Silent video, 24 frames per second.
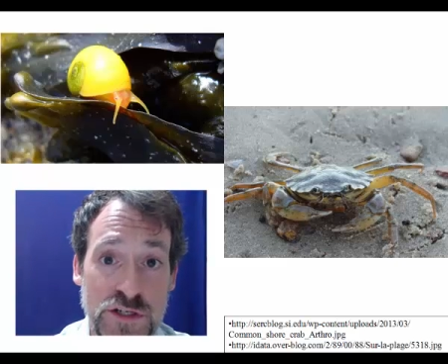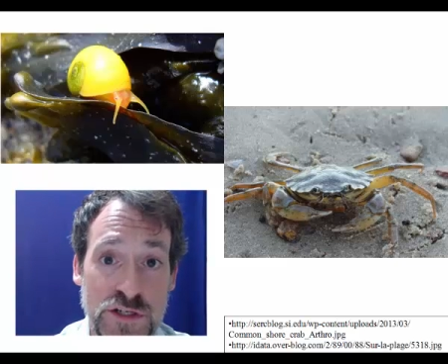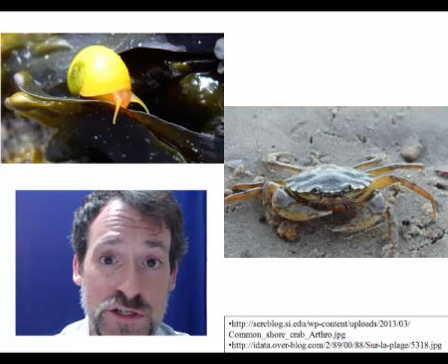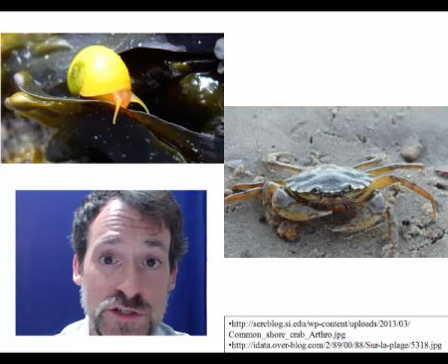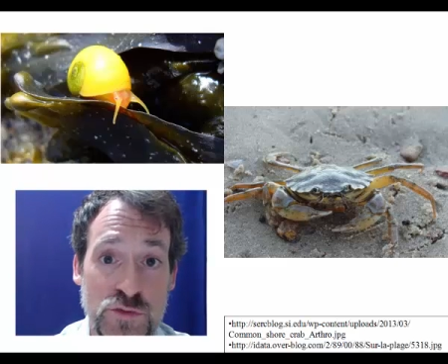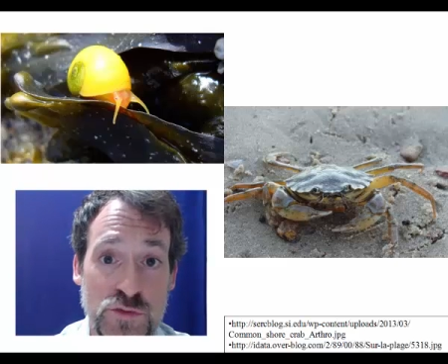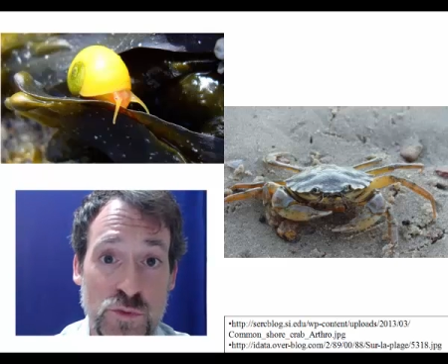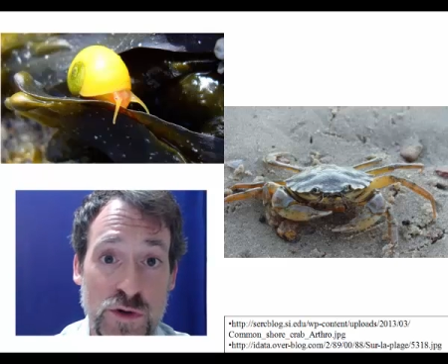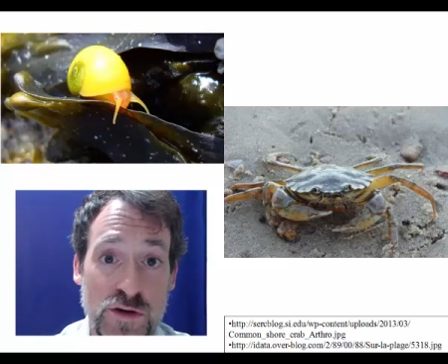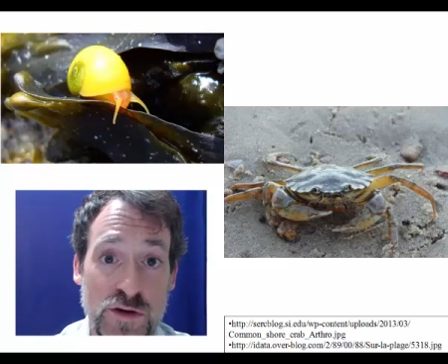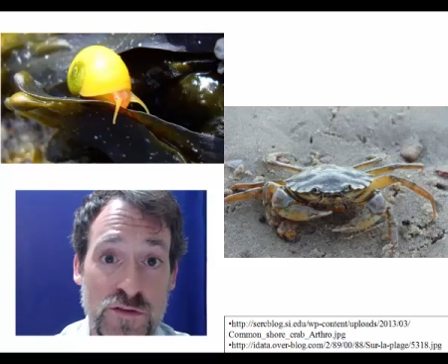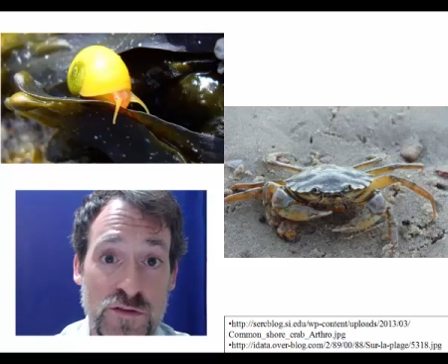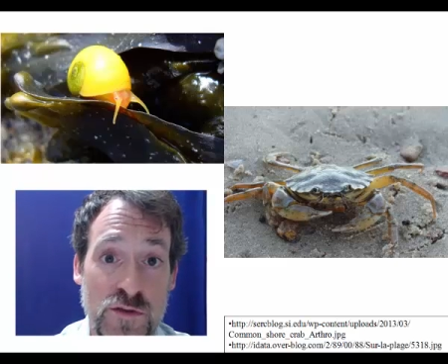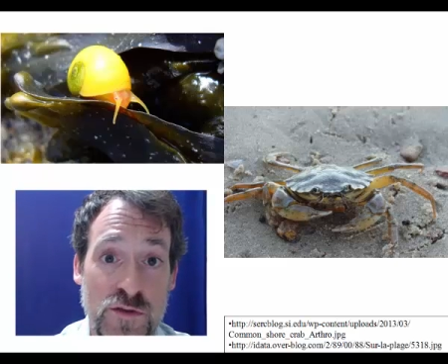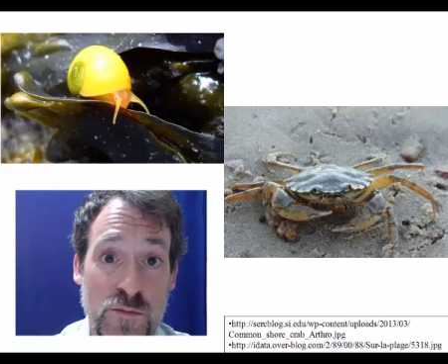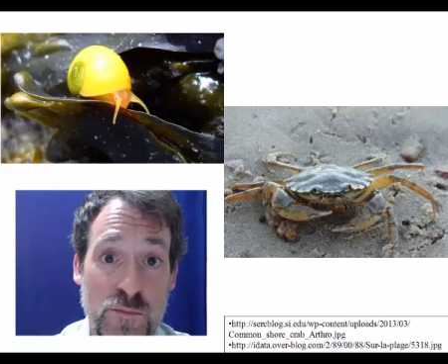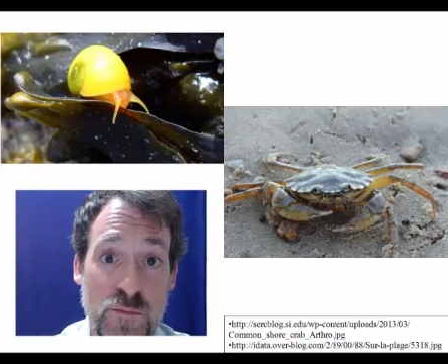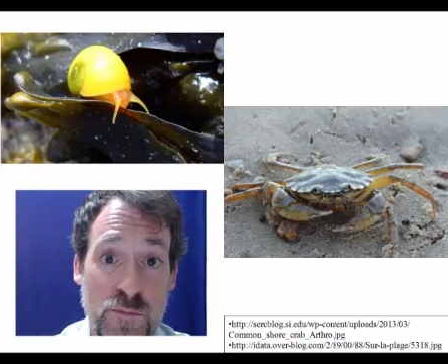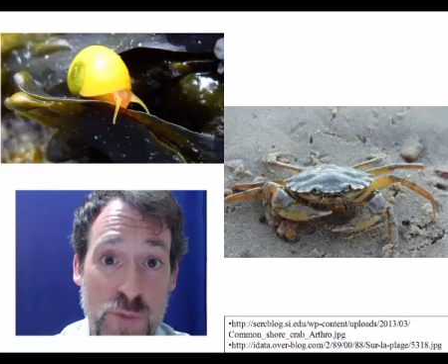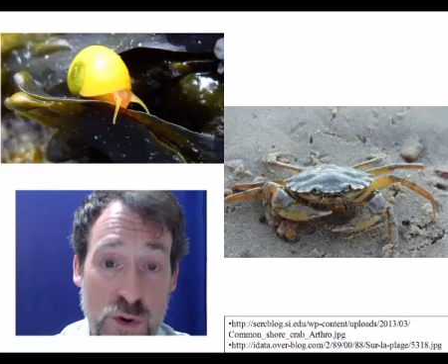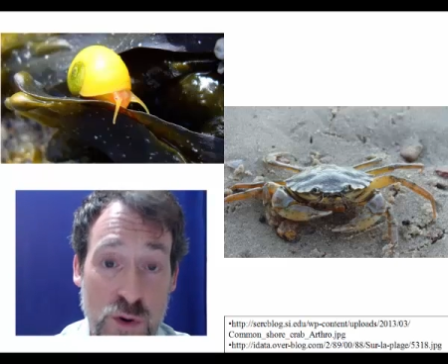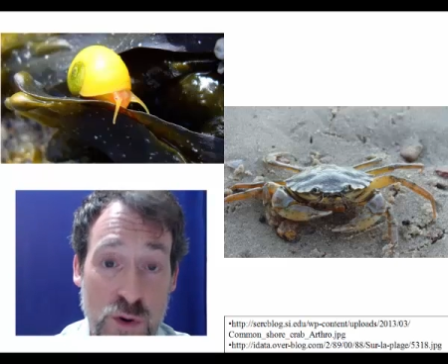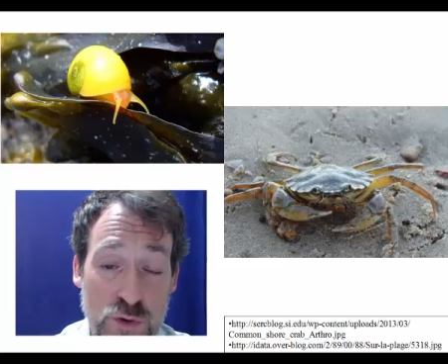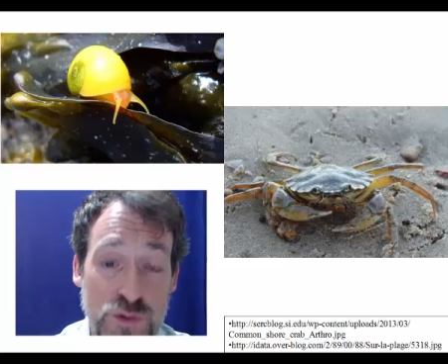is one of the
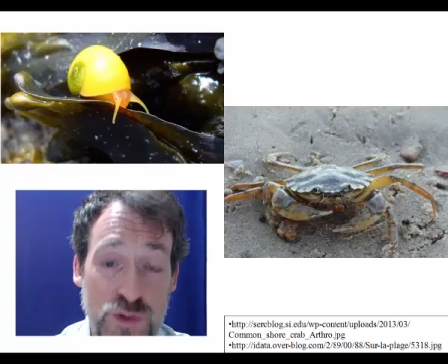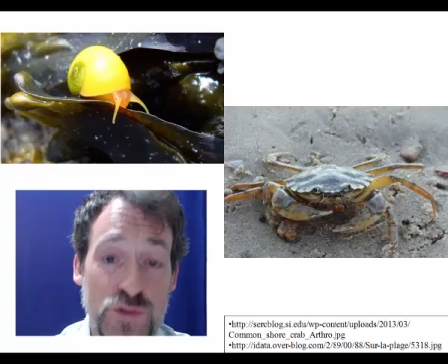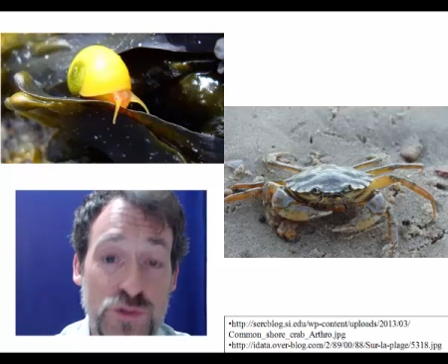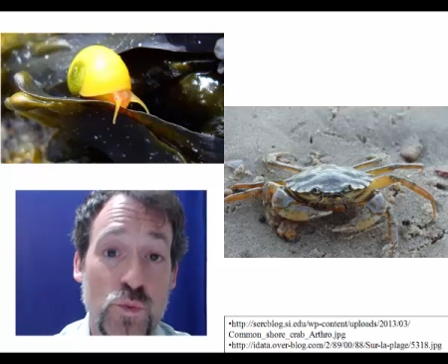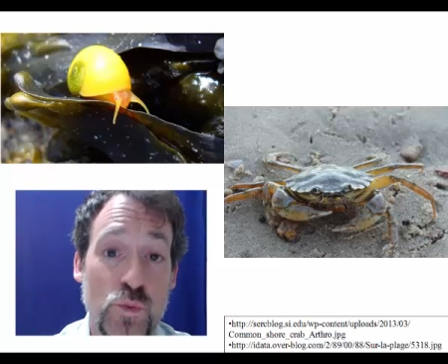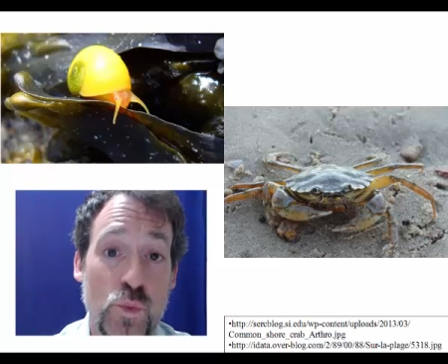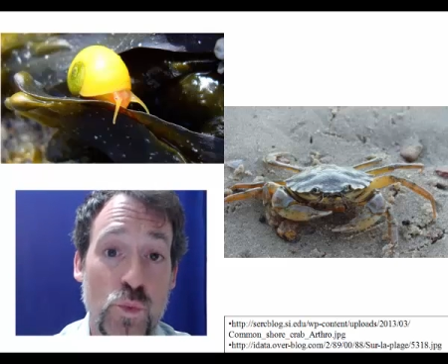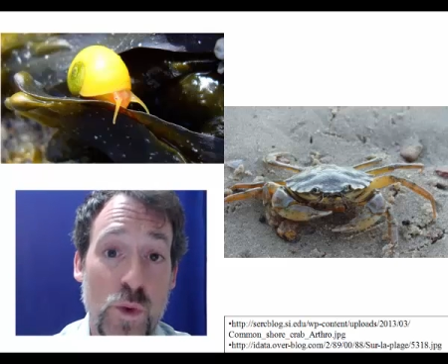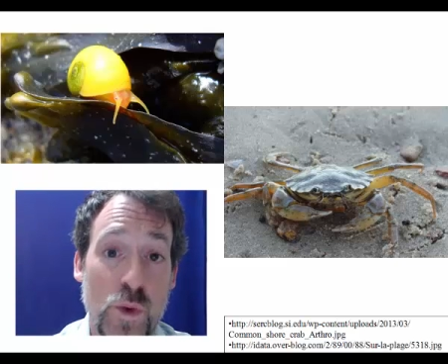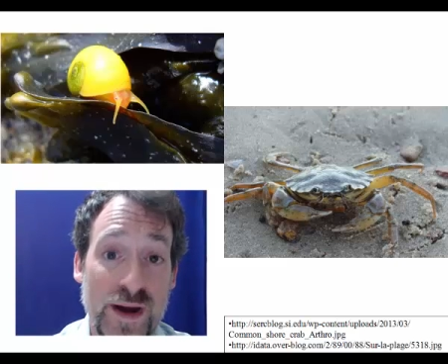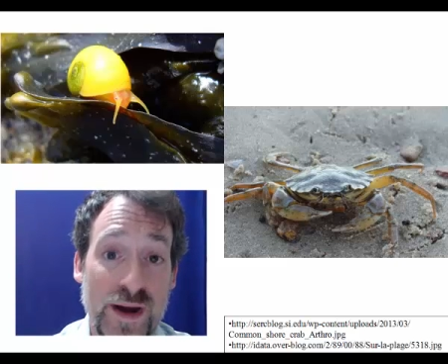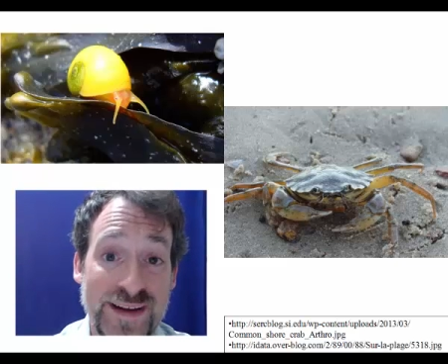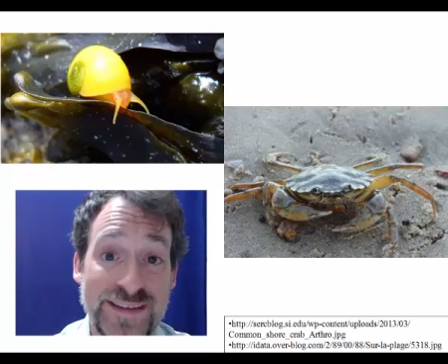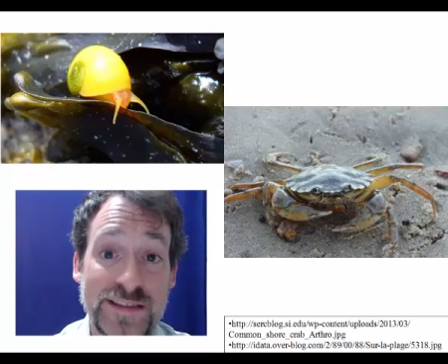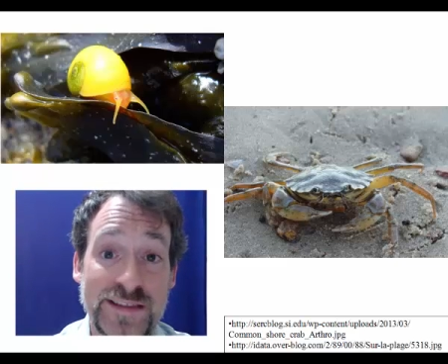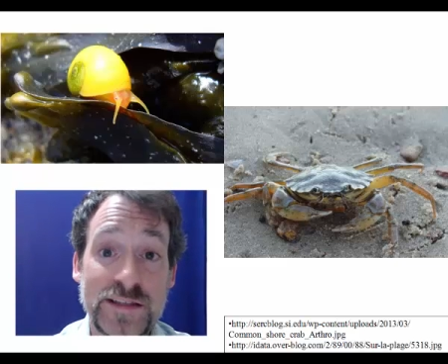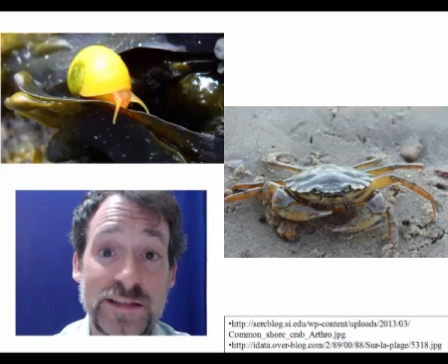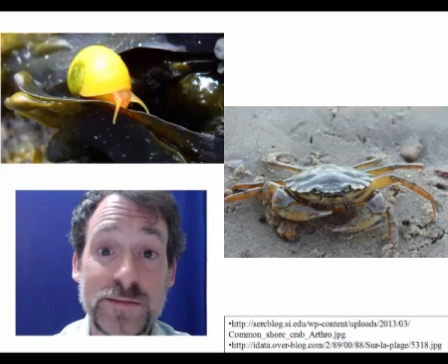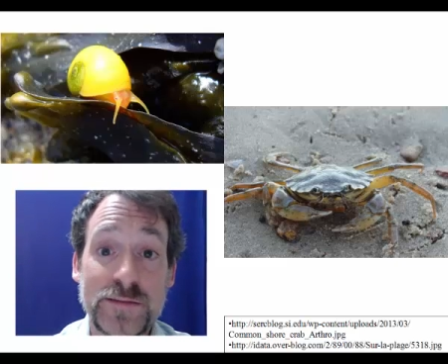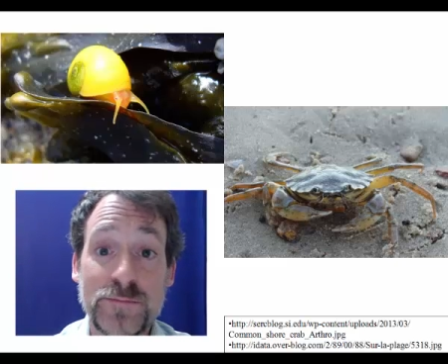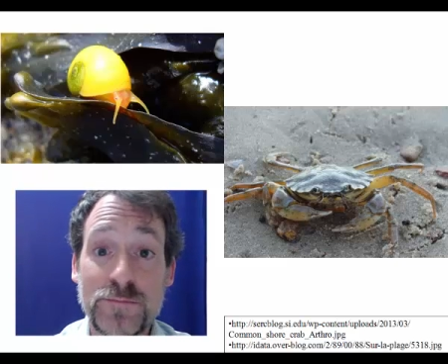most widely